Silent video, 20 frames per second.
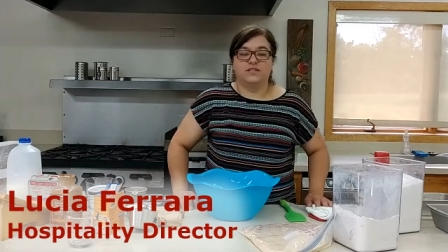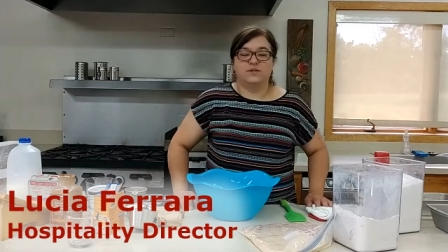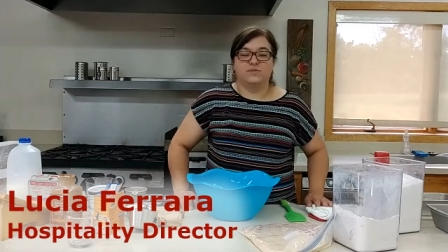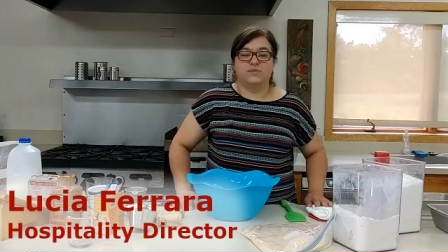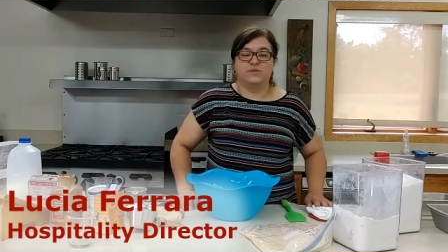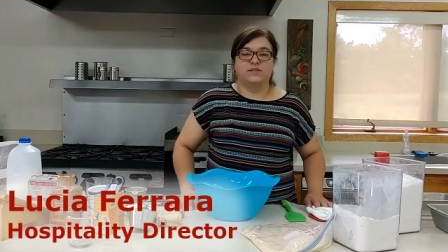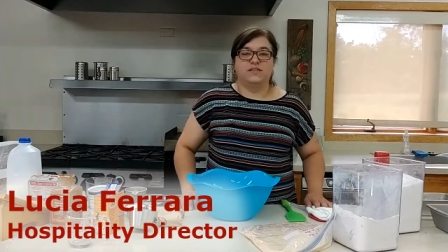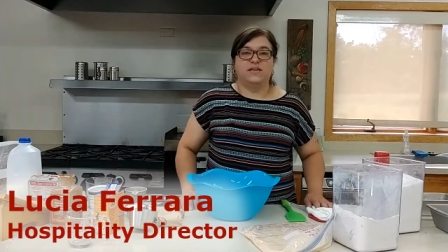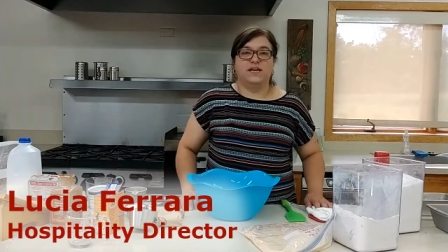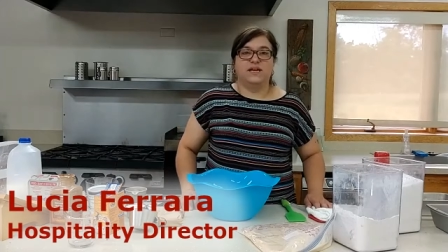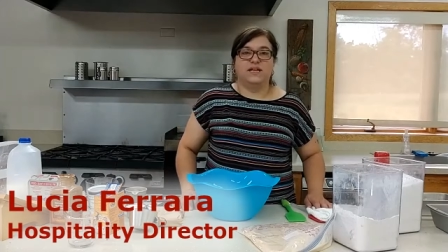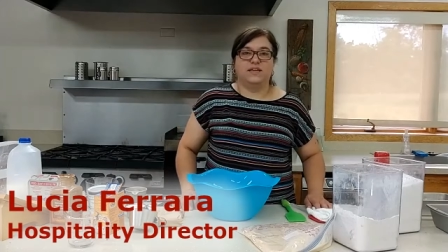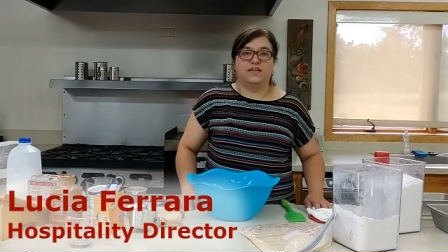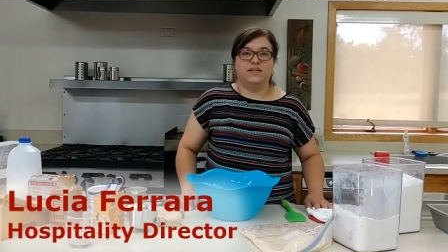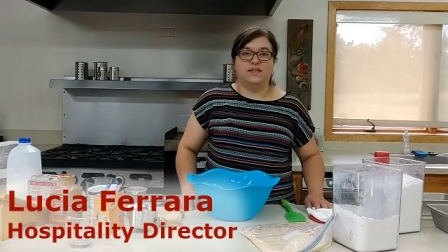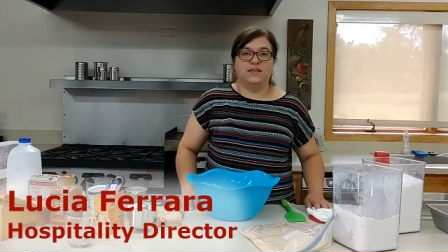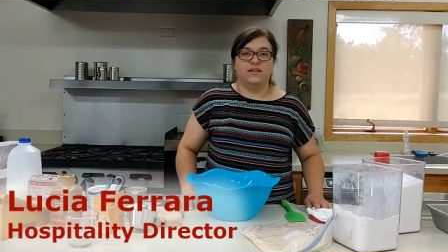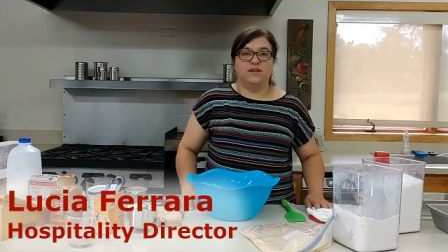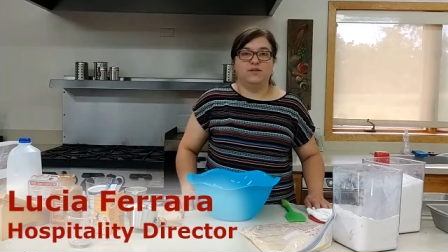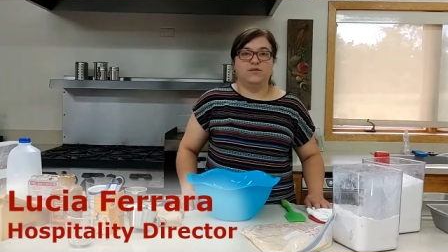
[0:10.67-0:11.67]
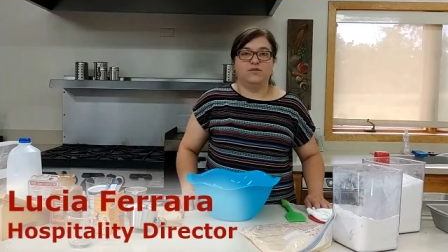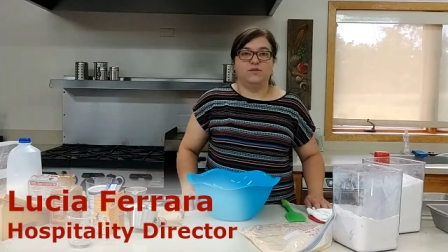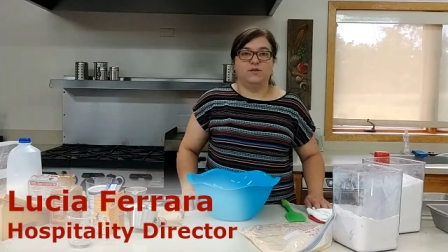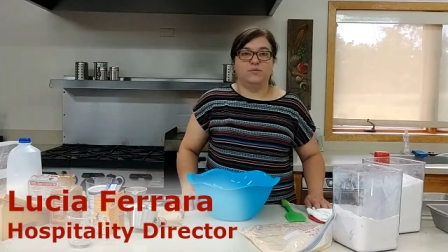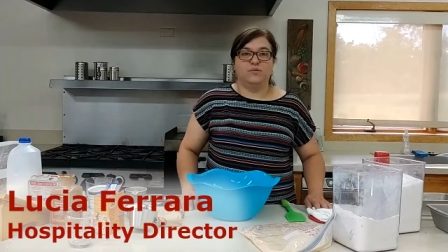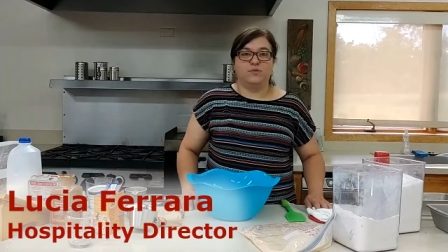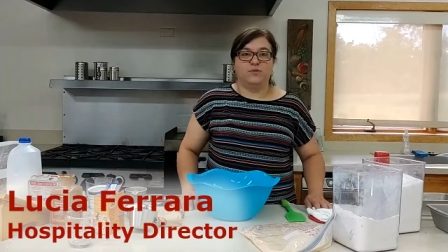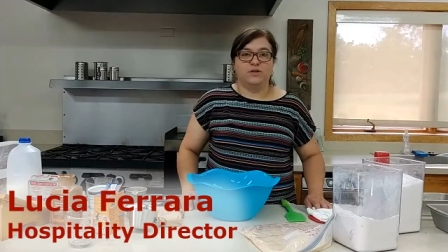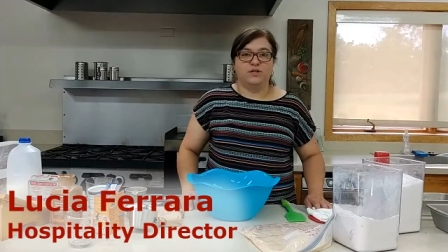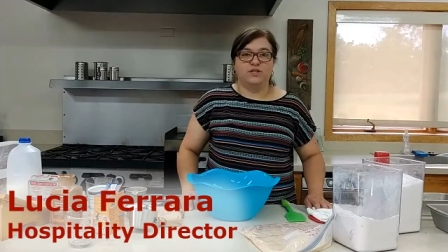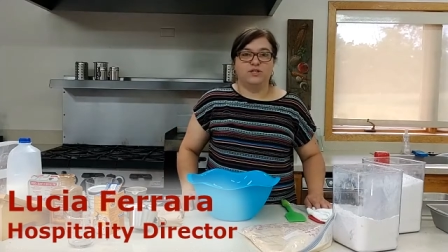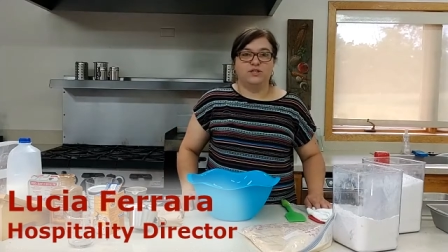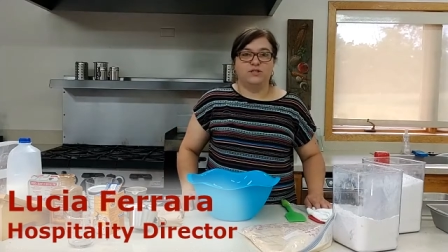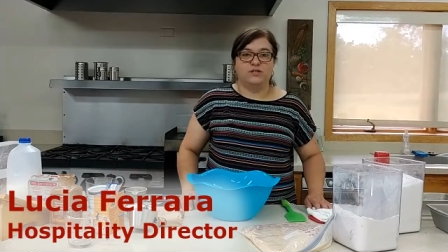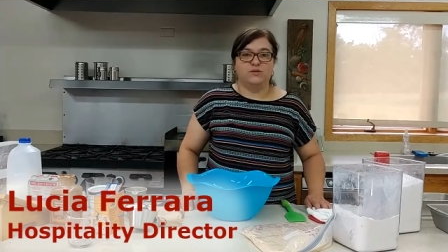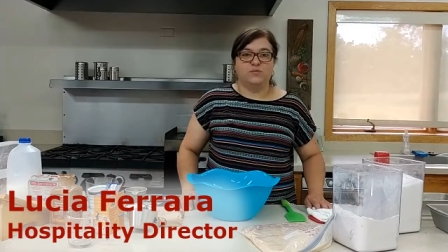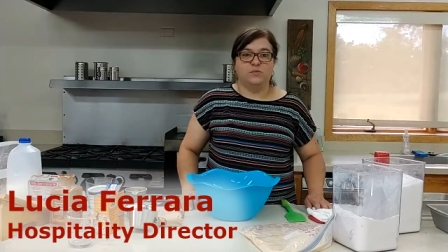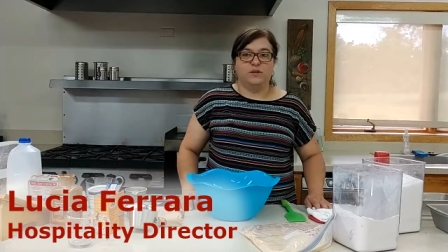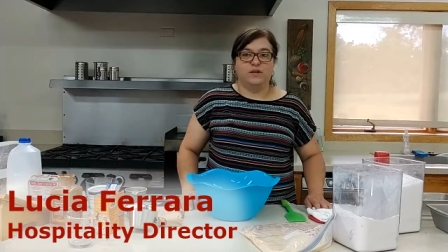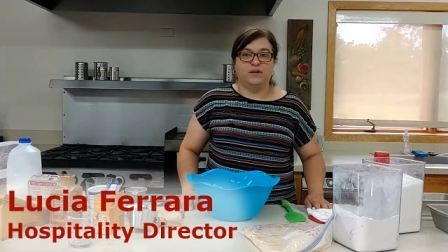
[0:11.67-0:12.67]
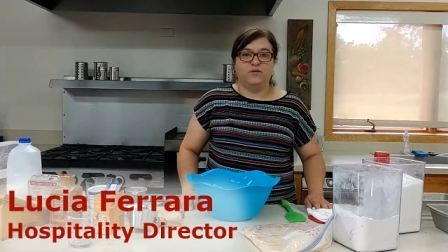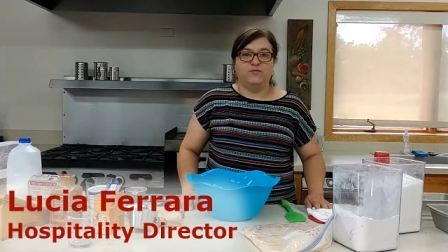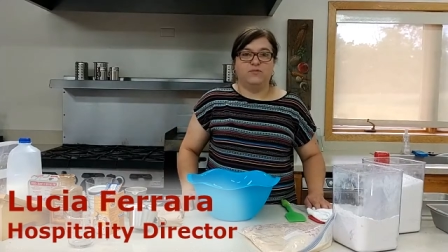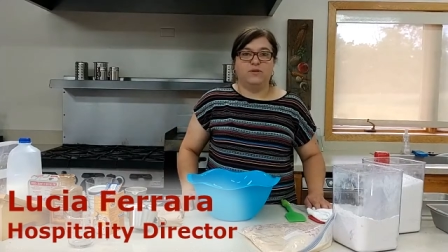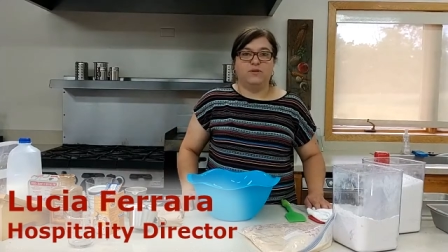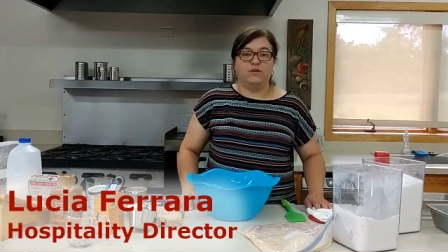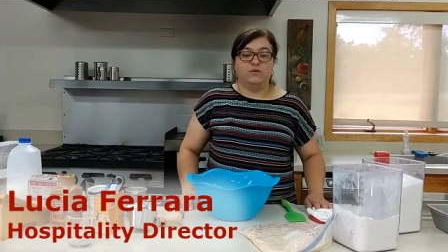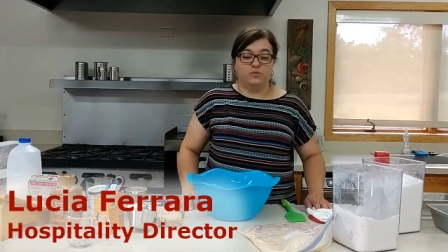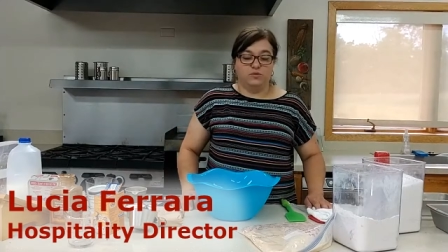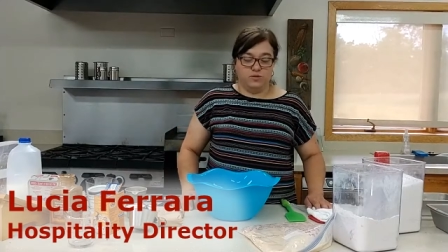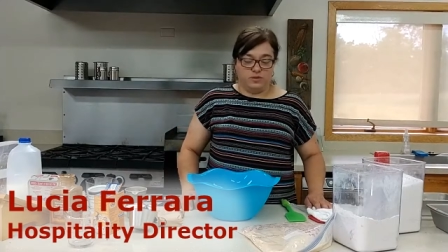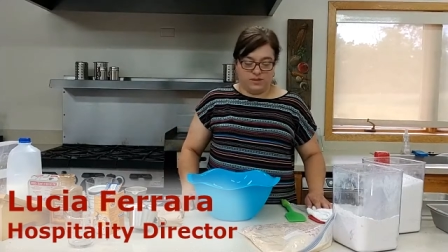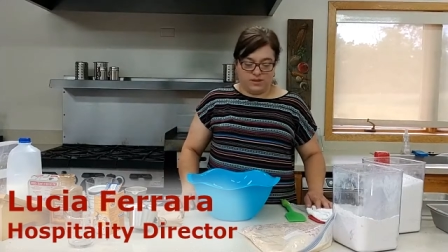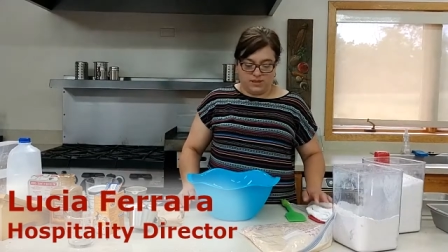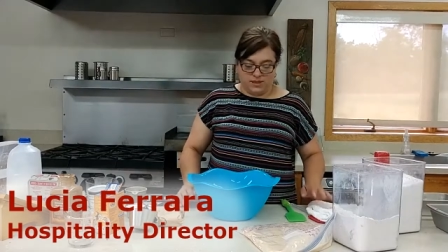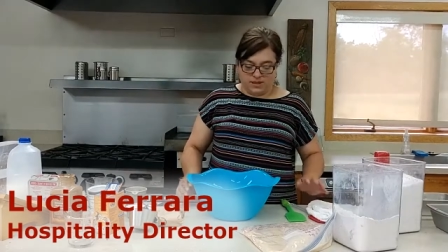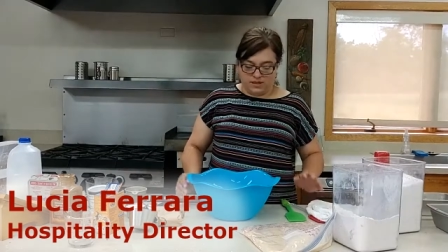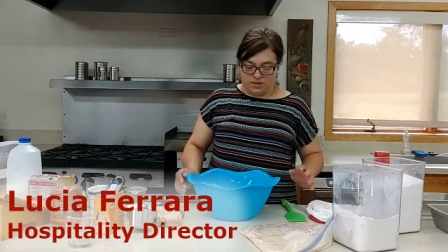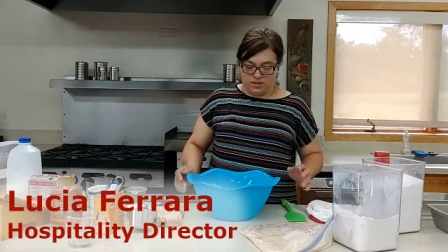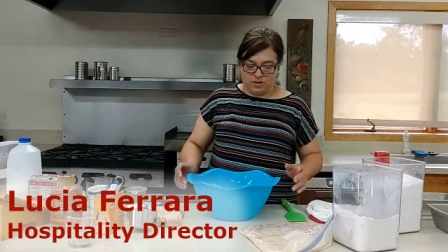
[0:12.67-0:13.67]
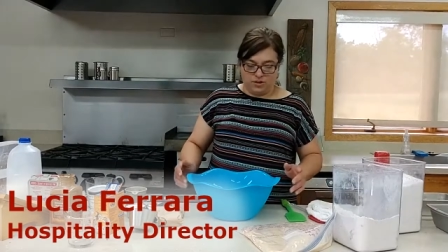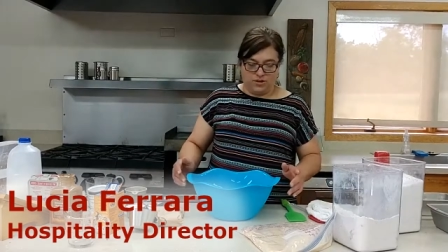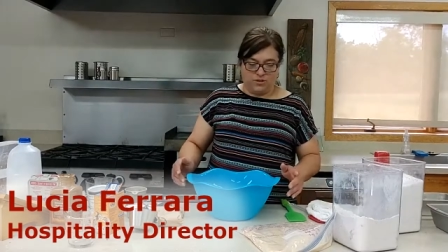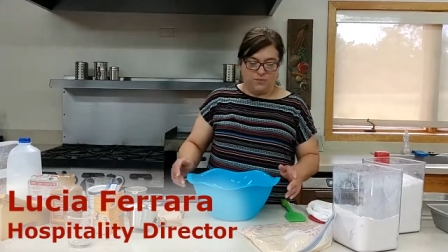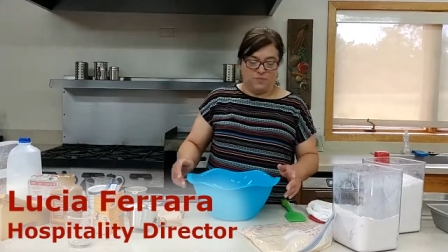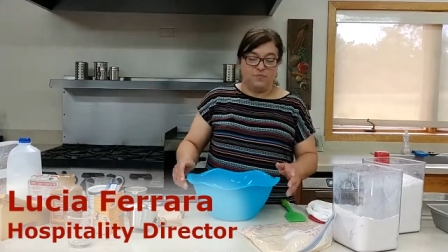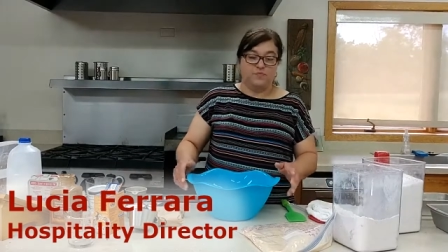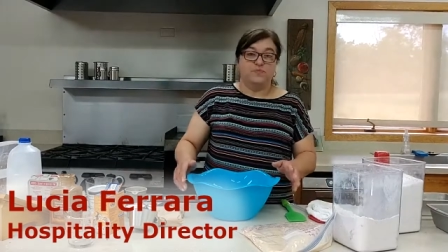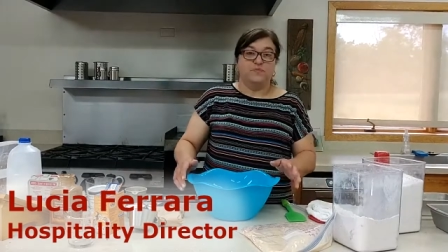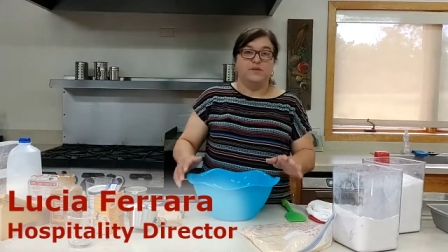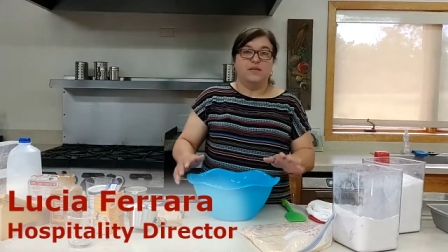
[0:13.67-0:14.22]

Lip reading: hospitality here at the Precious Blood Renewal Center.